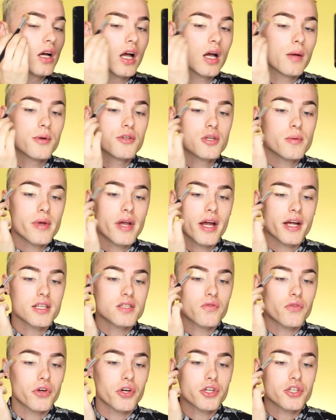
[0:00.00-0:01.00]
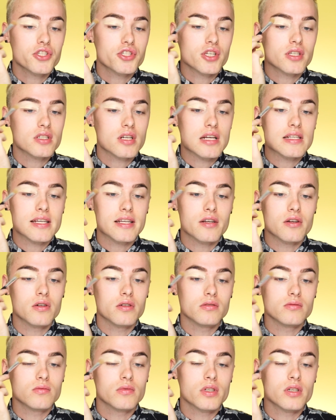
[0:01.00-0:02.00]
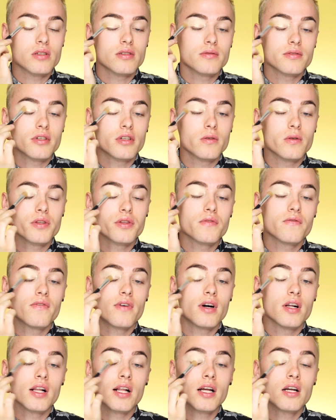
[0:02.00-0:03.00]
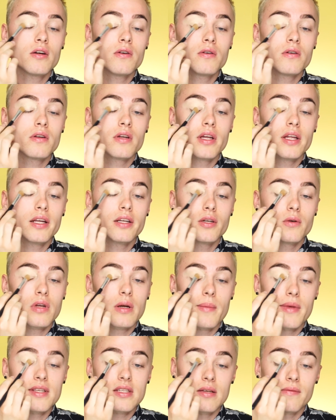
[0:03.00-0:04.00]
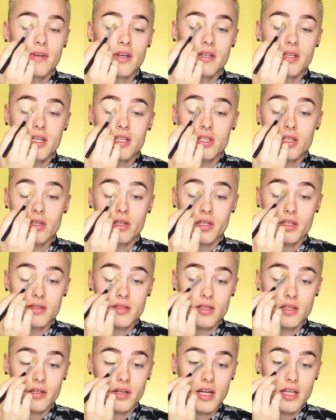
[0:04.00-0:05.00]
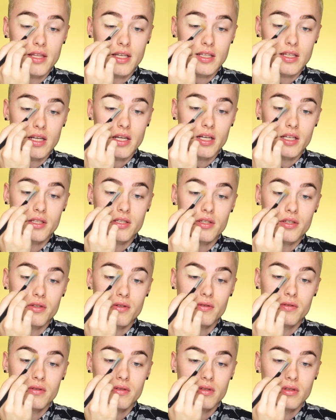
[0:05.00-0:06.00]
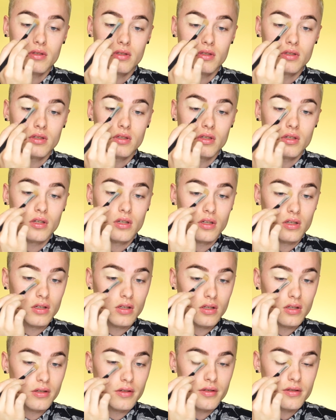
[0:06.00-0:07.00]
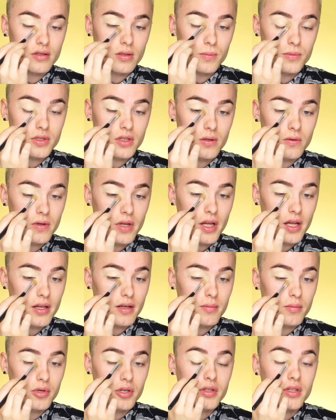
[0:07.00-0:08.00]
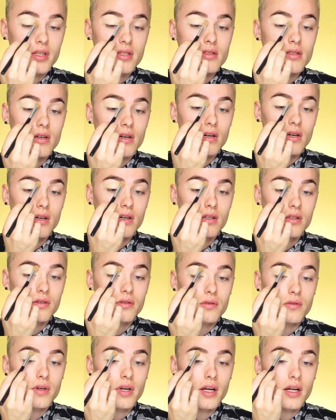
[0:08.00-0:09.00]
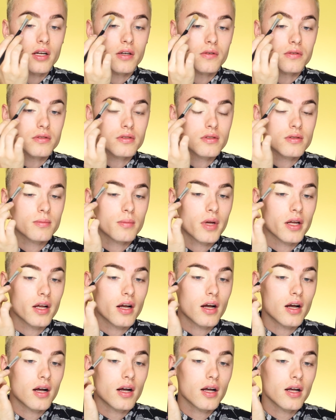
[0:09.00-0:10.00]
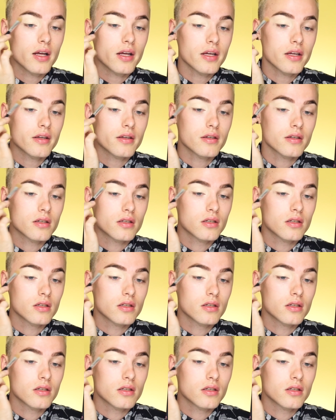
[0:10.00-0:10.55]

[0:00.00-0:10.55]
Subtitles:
I'm gonna do my eyes first just because I don't want to deal with the fallout, and I don't want to mess up foundation or concealer or anything that I do. So I'm just gonna go ahead and put this all around my eye.